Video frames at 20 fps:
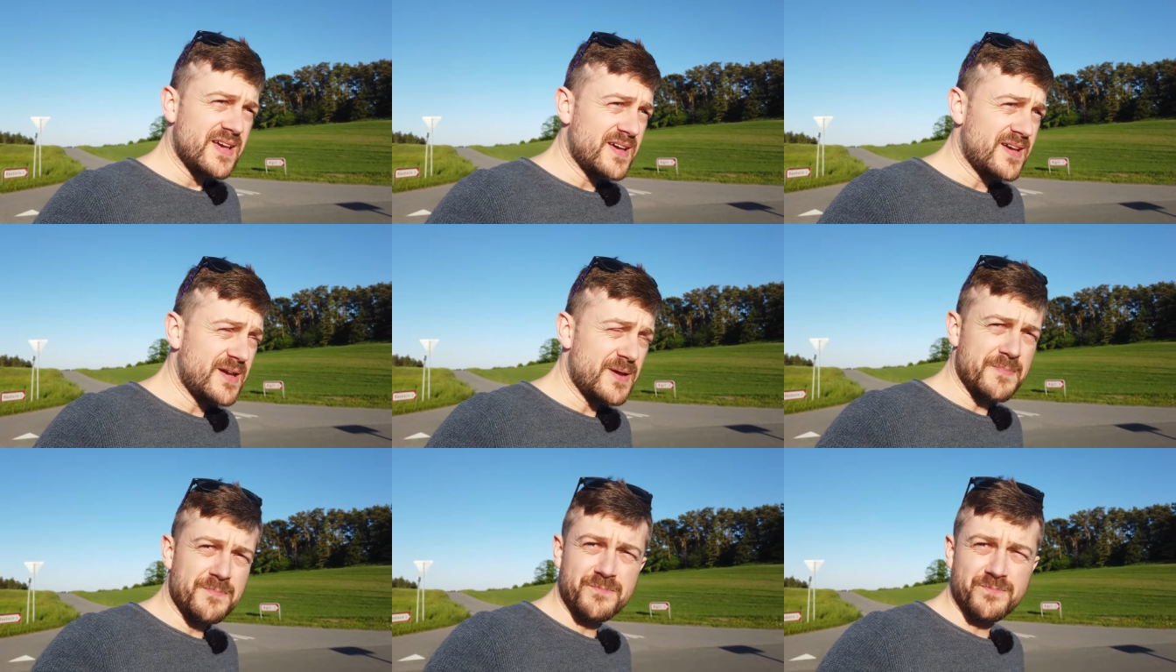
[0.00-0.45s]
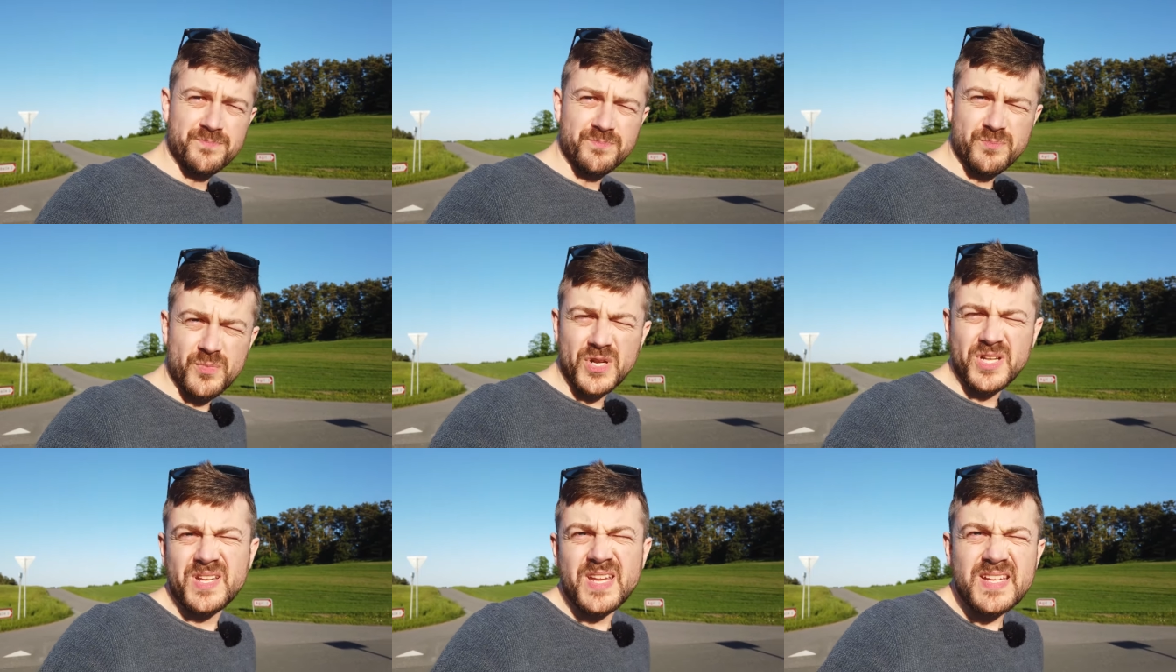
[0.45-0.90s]

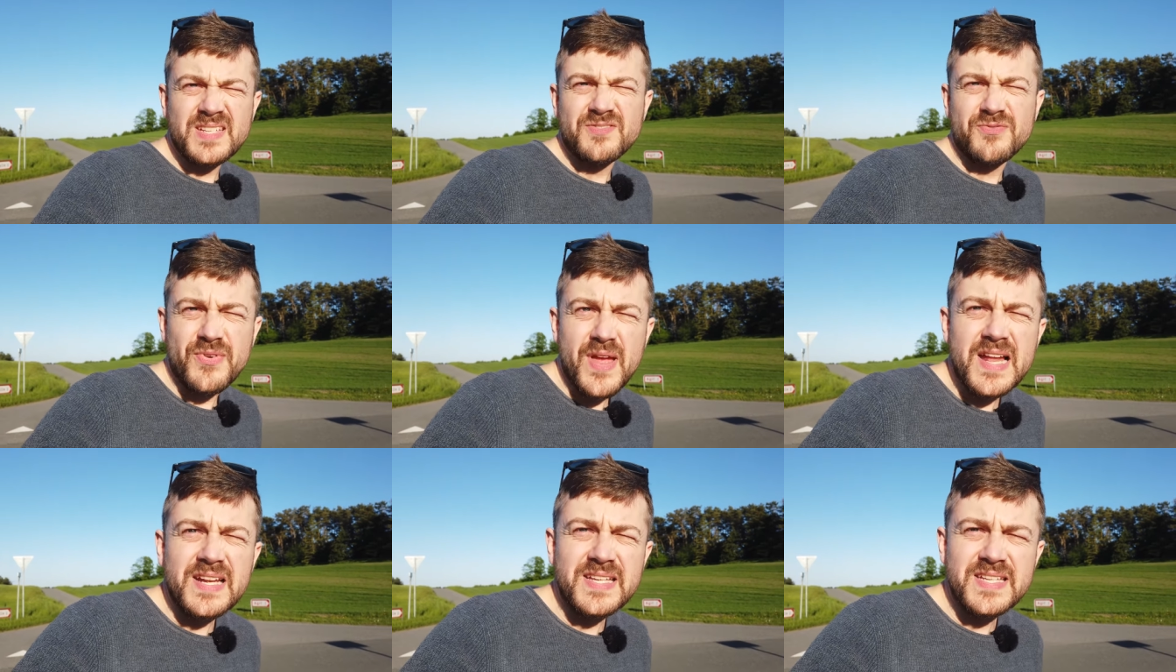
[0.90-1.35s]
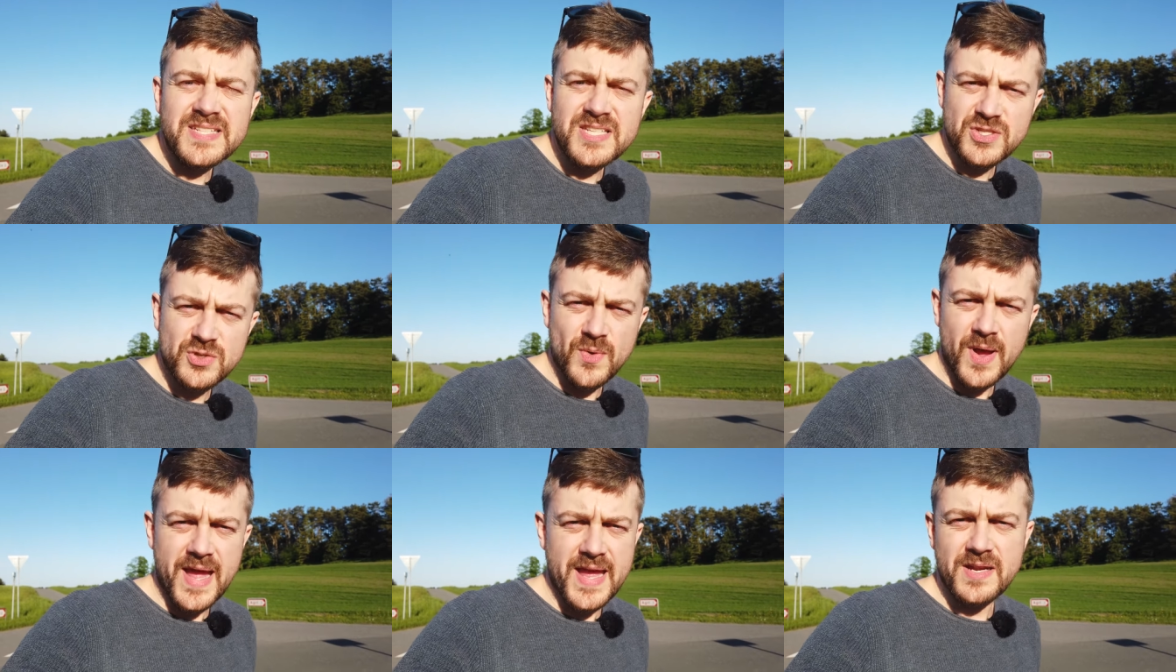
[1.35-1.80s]
Um, but it's fairly
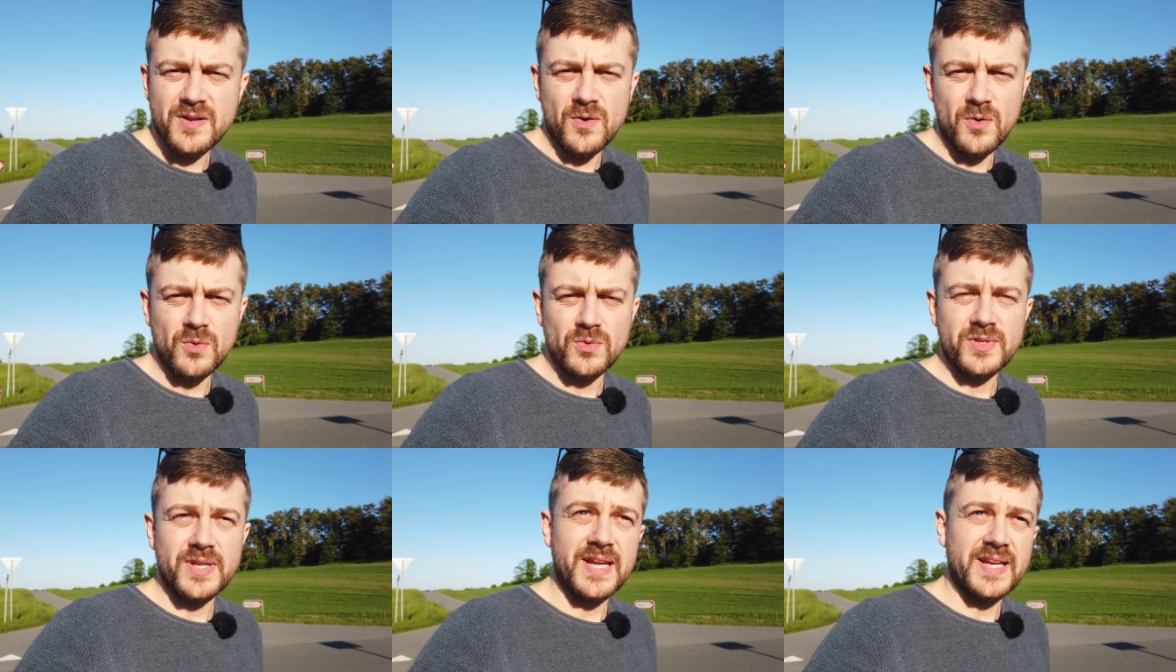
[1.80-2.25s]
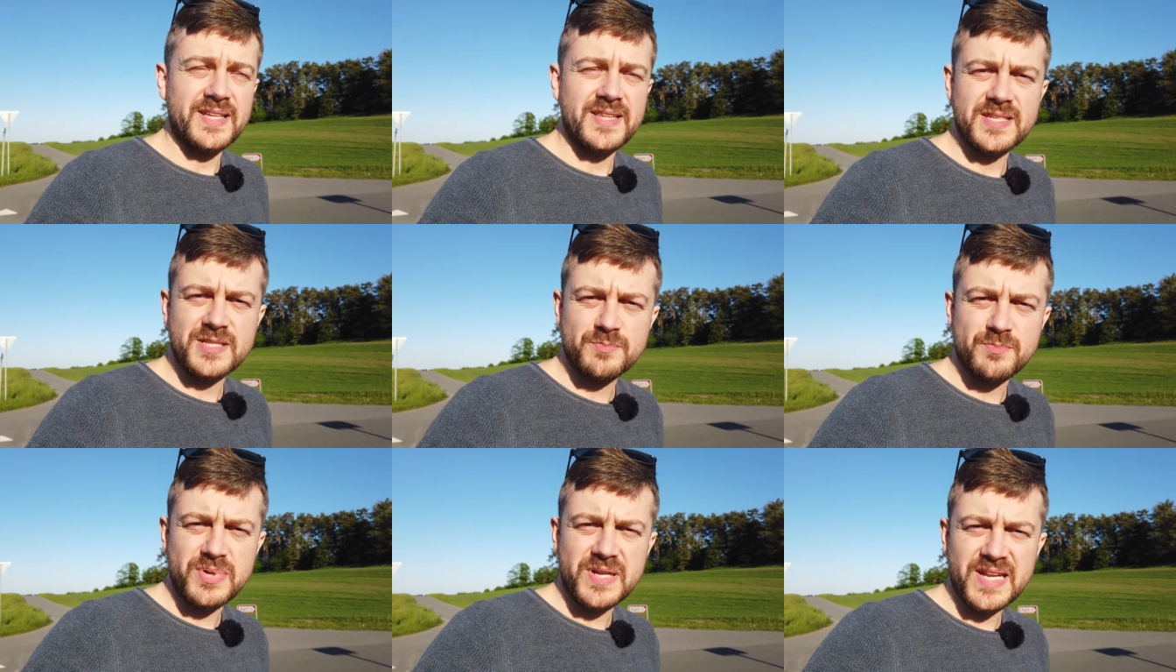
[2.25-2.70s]
easy to handhold, like
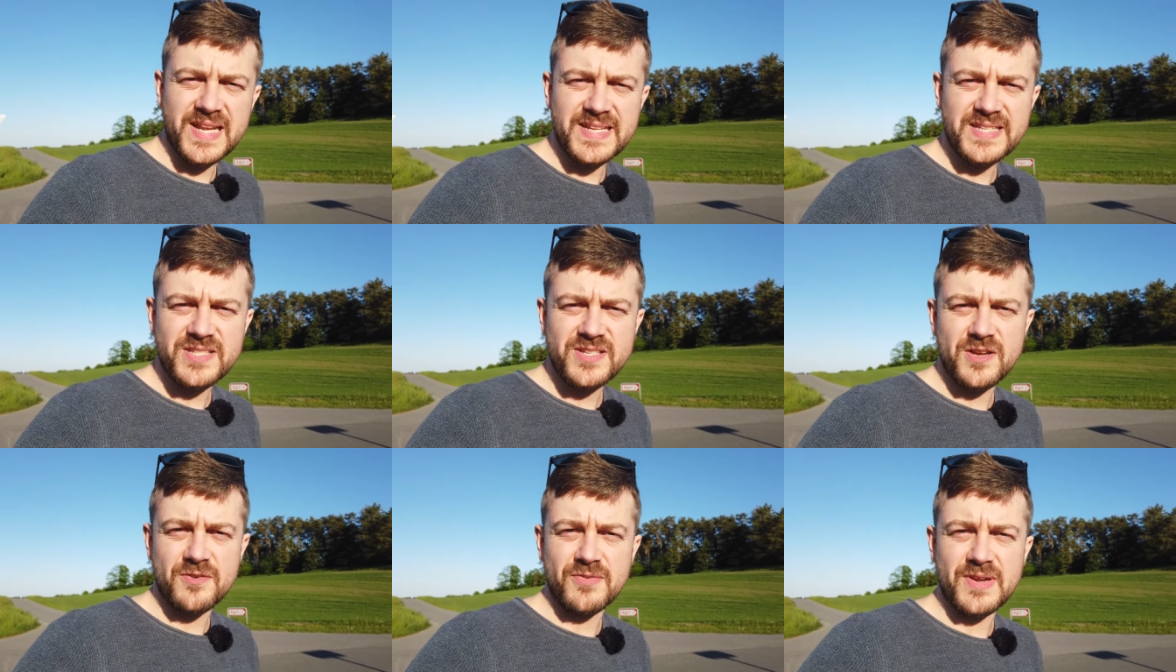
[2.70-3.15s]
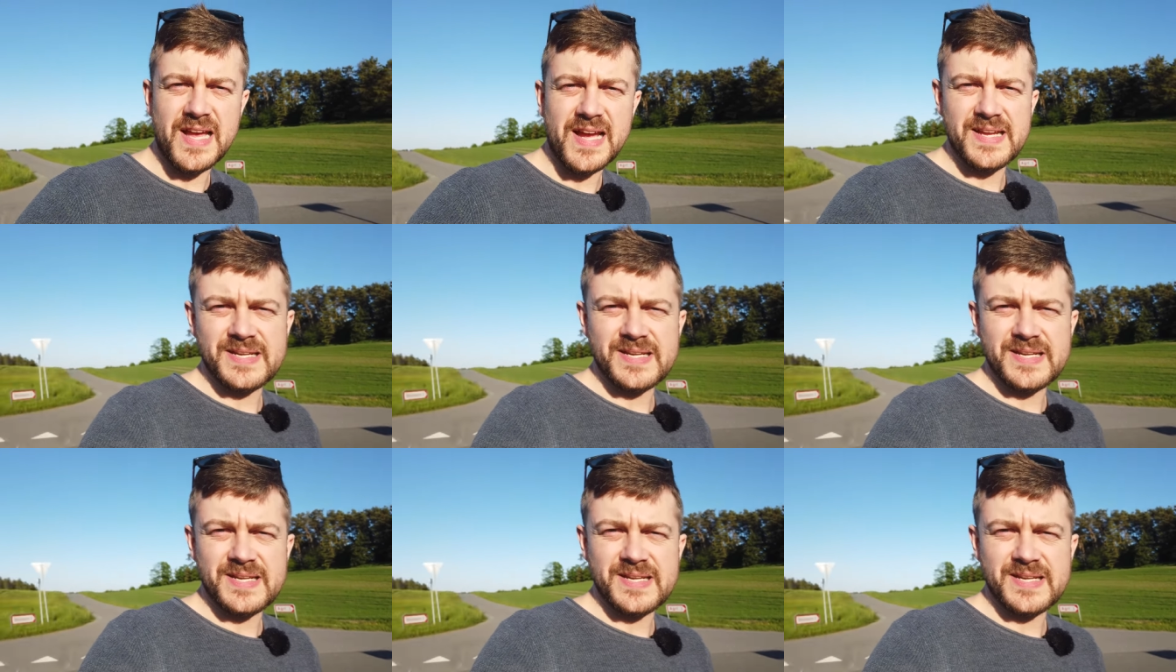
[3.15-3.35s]
there's plenty of